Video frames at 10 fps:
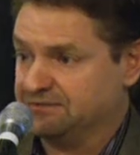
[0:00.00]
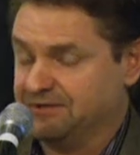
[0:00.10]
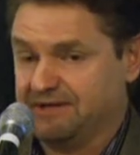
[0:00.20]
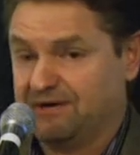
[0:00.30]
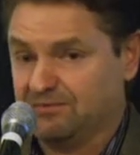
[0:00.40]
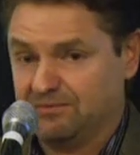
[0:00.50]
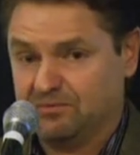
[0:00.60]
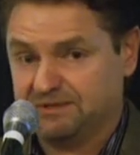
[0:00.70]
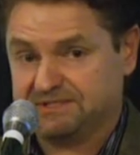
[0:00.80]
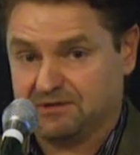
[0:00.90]
but that
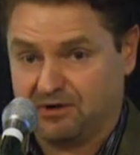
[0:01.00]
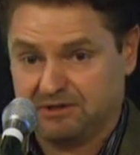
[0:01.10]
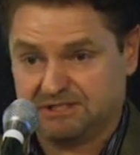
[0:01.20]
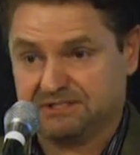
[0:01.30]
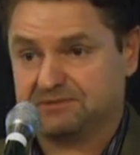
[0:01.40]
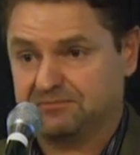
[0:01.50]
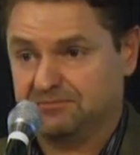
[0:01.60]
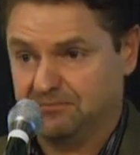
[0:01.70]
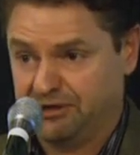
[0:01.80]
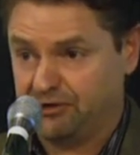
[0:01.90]
was the largest
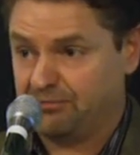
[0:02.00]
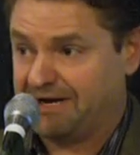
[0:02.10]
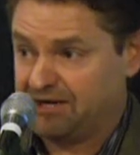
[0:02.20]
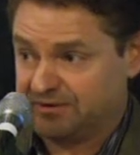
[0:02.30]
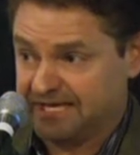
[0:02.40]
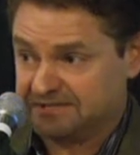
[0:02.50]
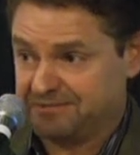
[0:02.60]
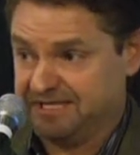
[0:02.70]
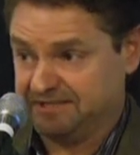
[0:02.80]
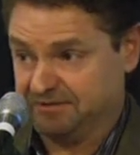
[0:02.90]
manure biogas
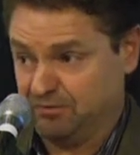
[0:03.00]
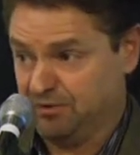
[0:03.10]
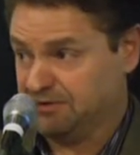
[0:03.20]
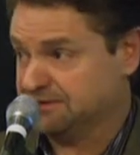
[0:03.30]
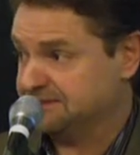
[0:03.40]
plant in the world.